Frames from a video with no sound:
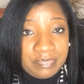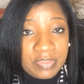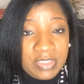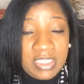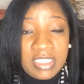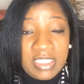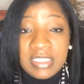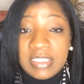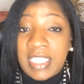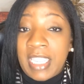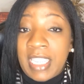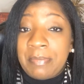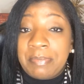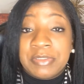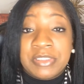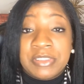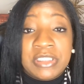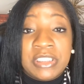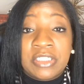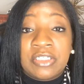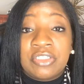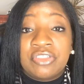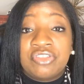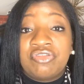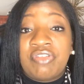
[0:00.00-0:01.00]
and that
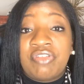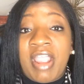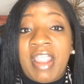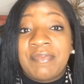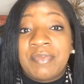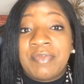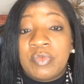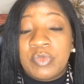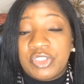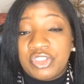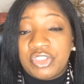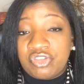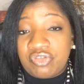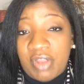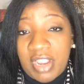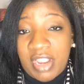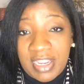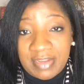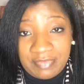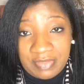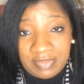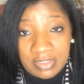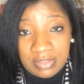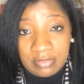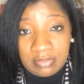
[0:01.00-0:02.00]
particular driver was
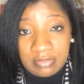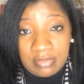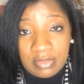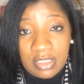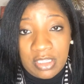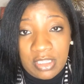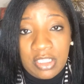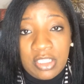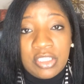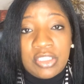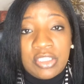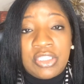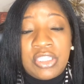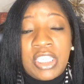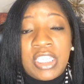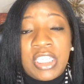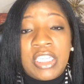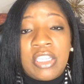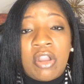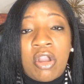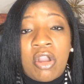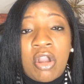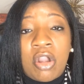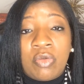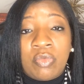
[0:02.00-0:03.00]
driving, they
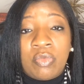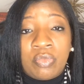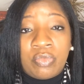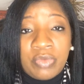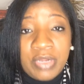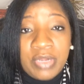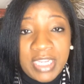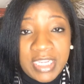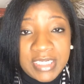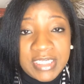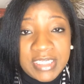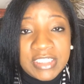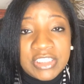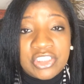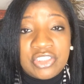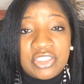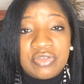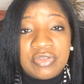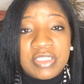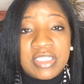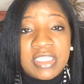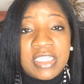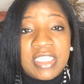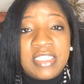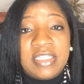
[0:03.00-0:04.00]
are ready to
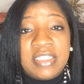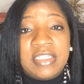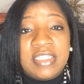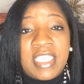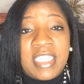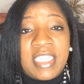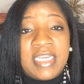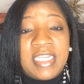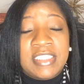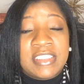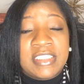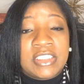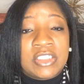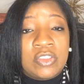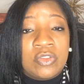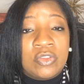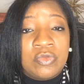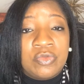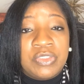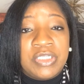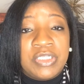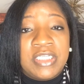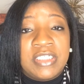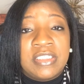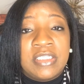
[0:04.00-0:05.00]
get that
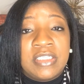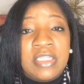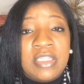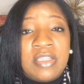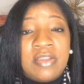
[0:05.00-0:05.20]
excluded